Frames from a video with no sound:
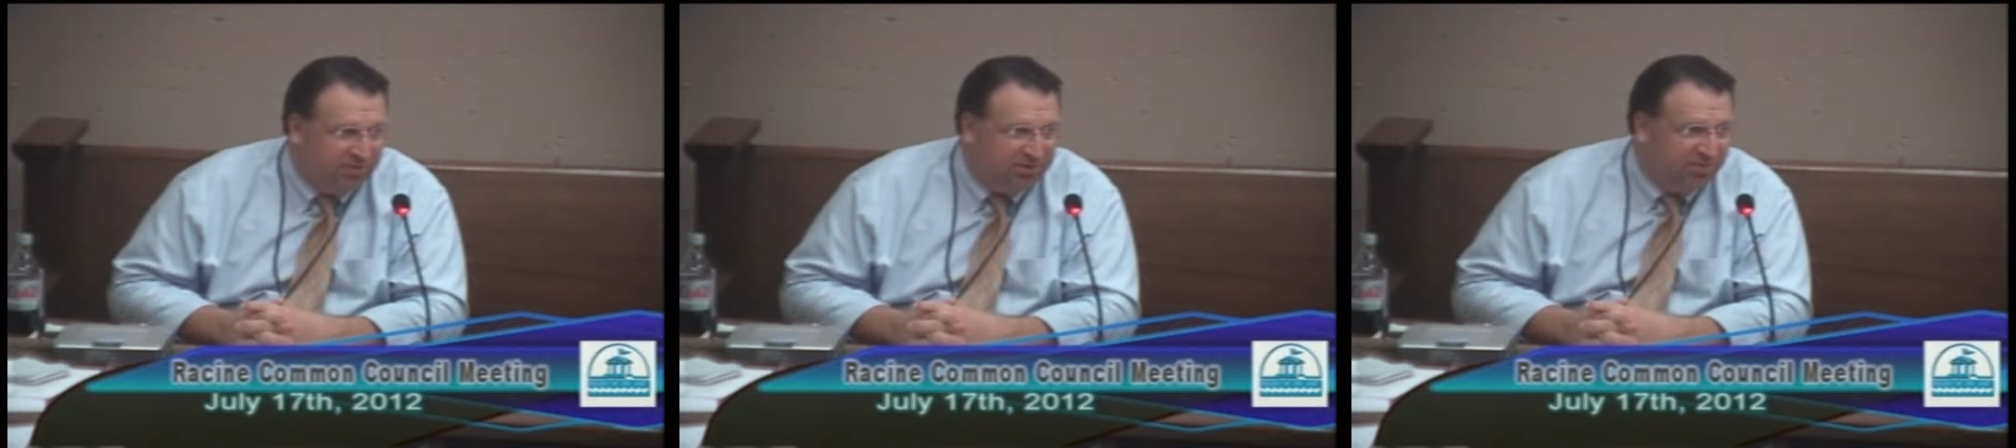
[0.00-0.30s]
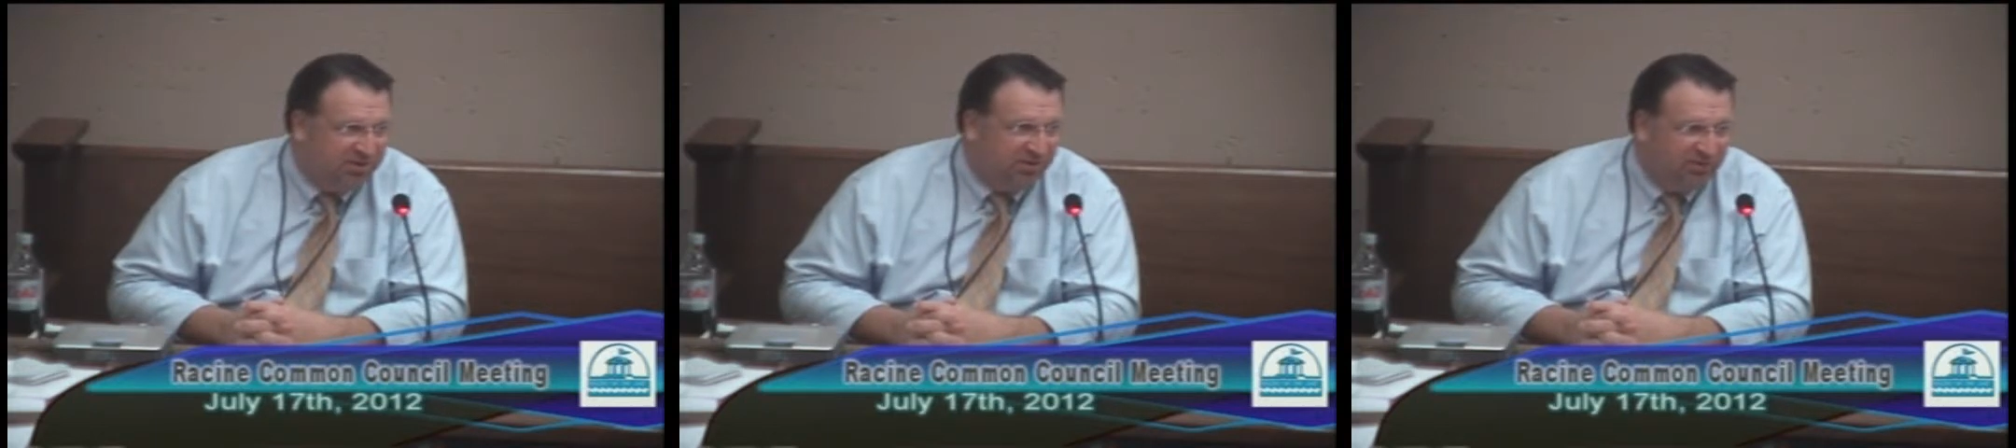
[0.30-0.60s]

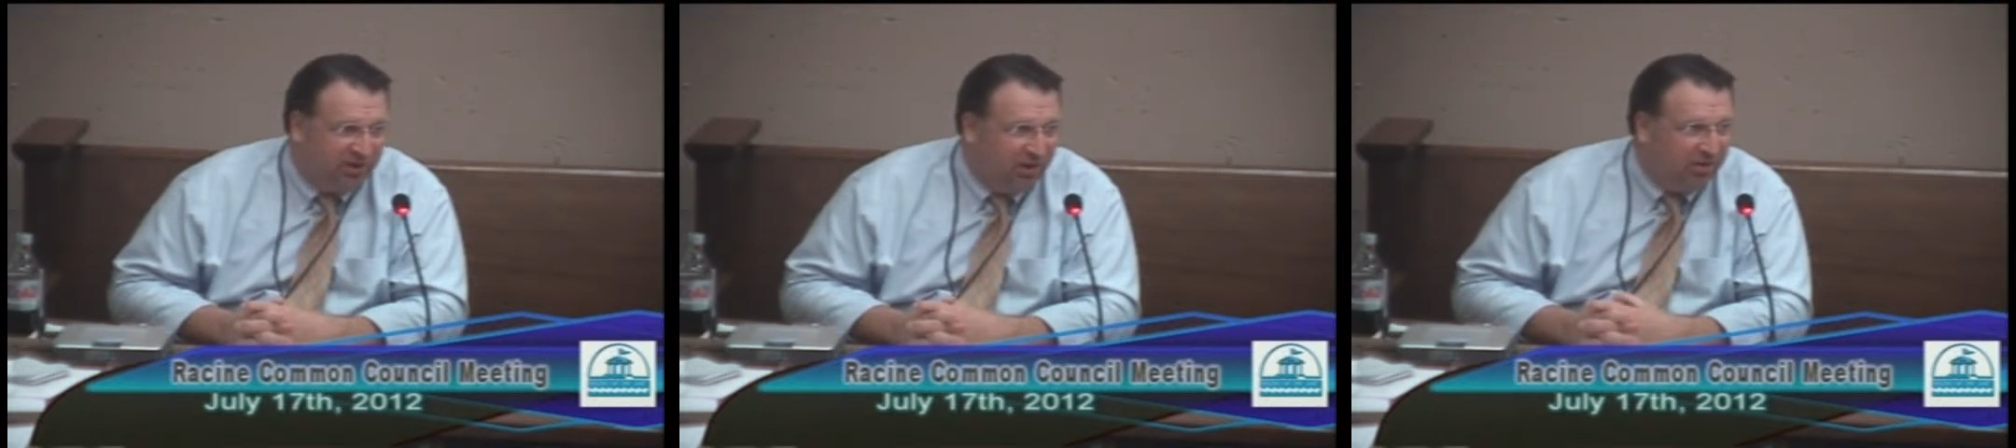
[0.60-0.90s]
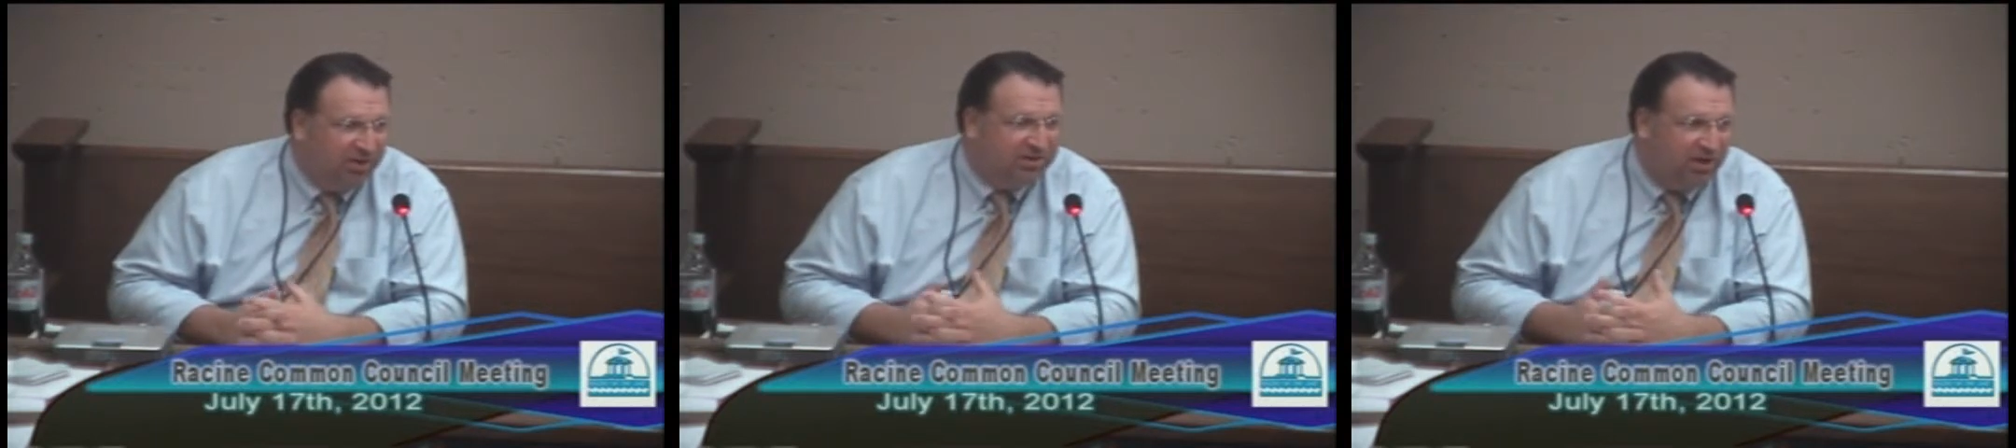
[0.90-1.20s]
specific
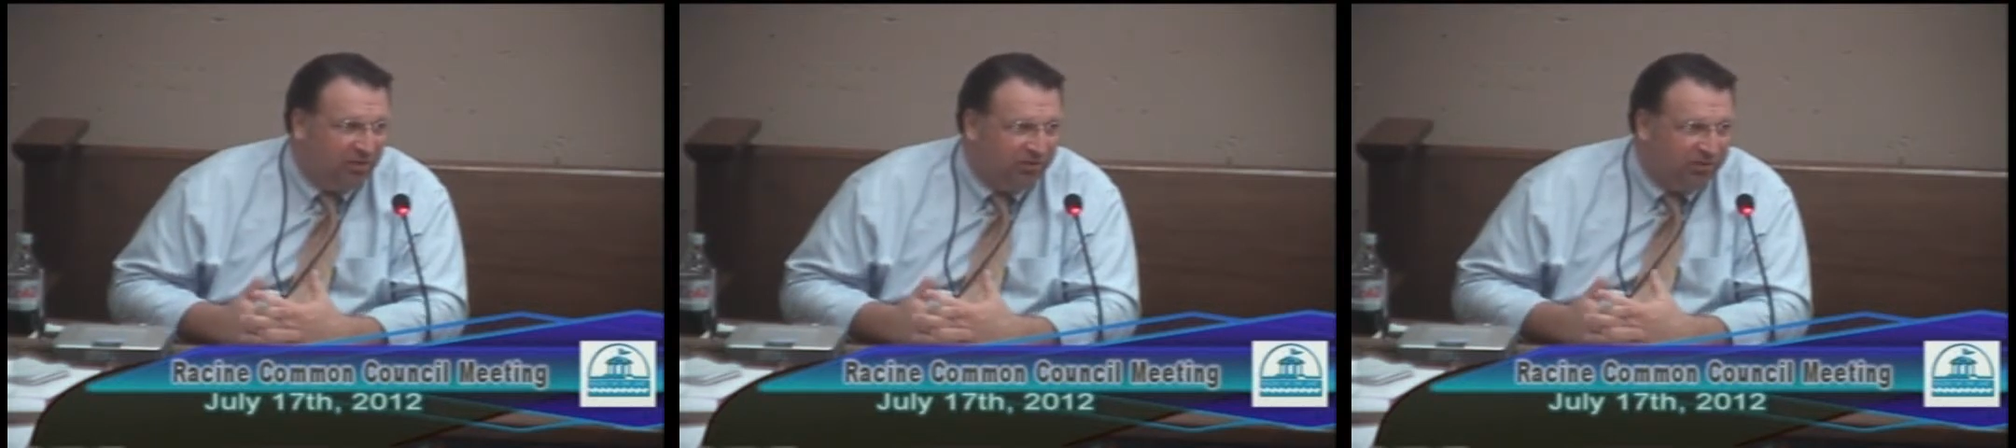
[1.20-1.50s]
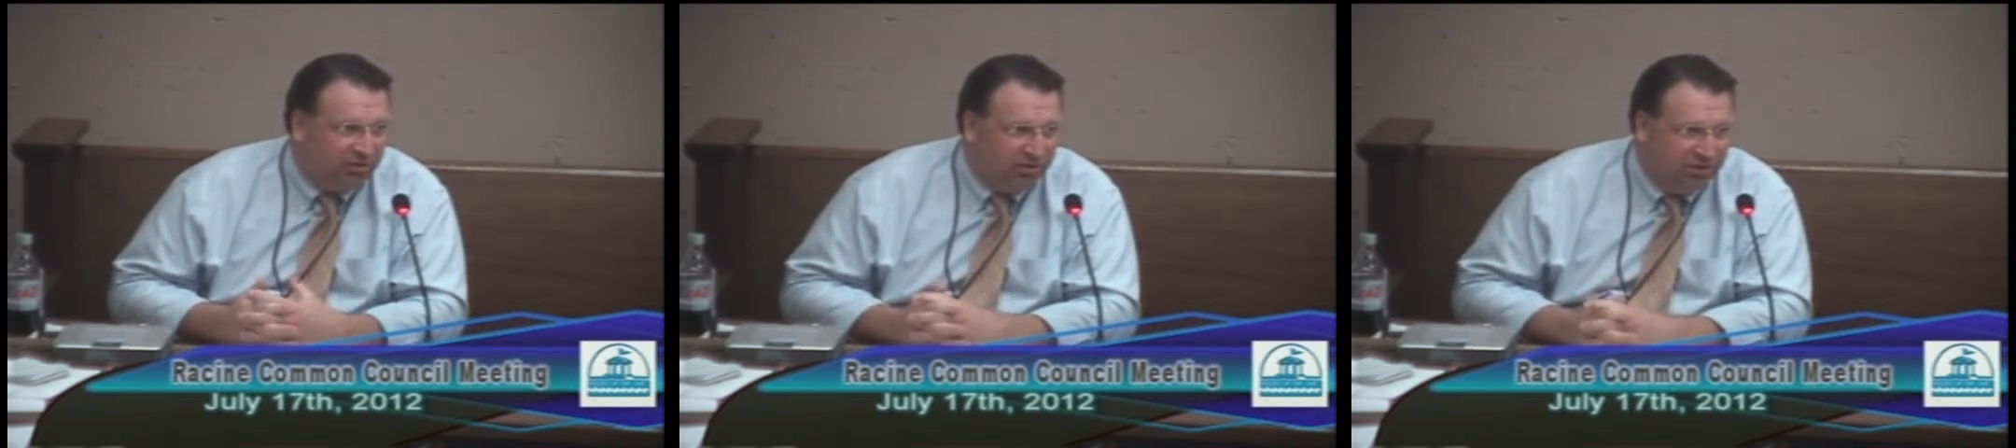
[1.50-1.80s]
areas, health
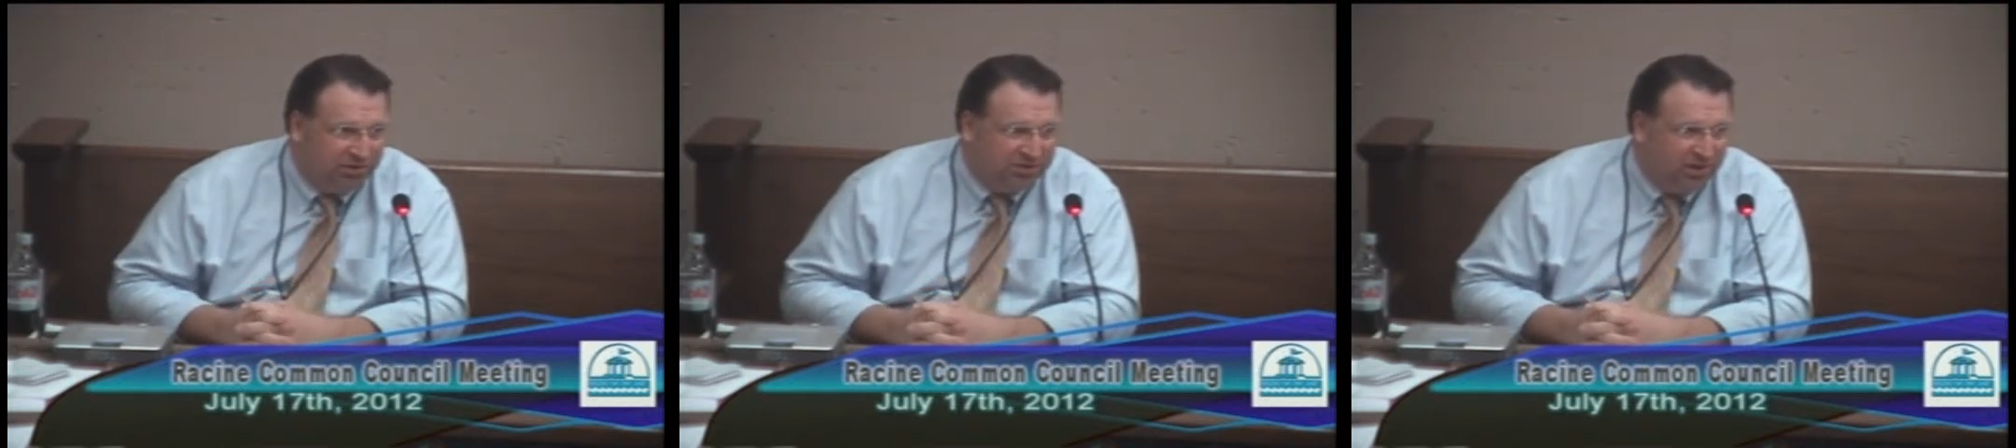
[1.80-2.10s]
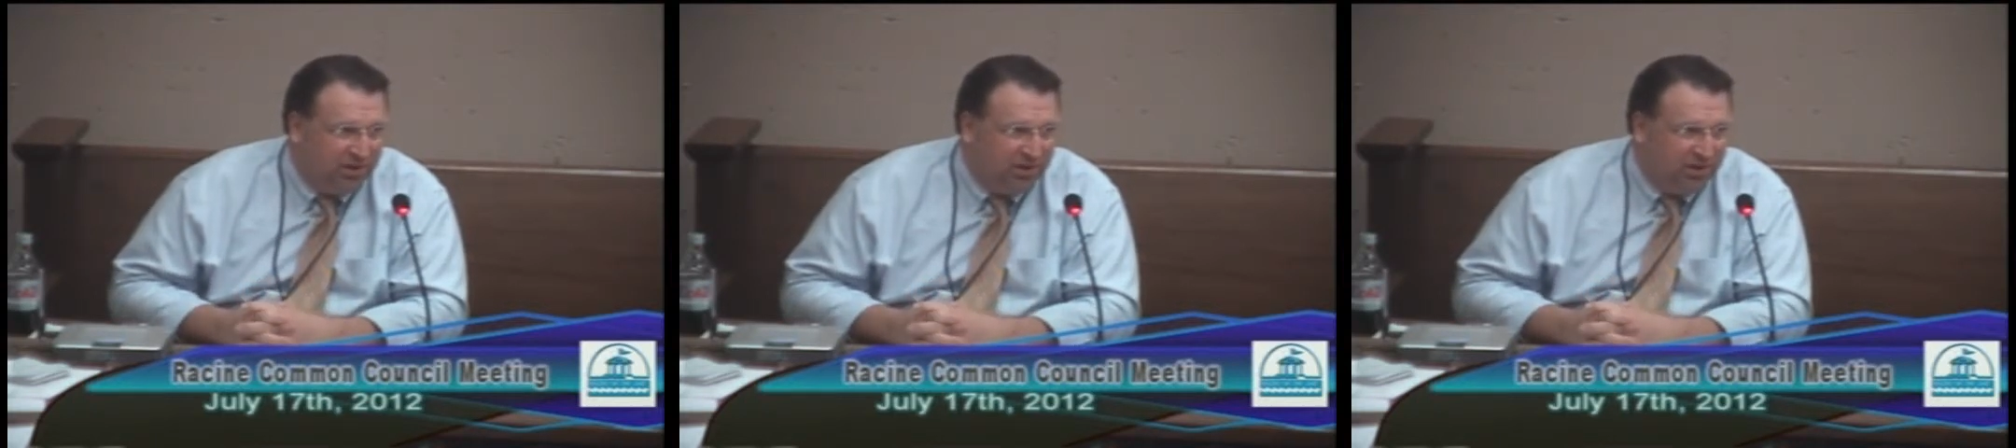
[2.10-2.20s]
insurance